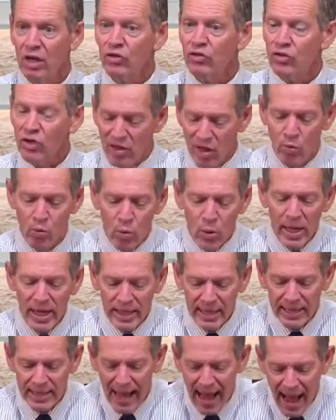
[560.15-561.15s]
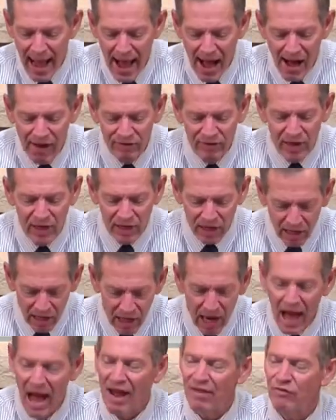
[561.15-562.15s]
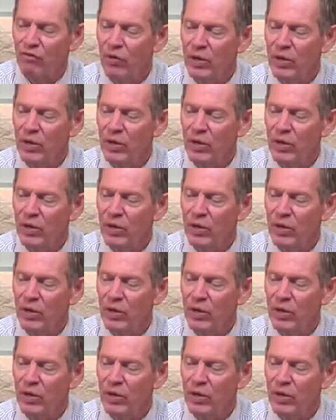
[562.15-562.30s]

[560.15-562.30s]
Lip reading: so that we can have life,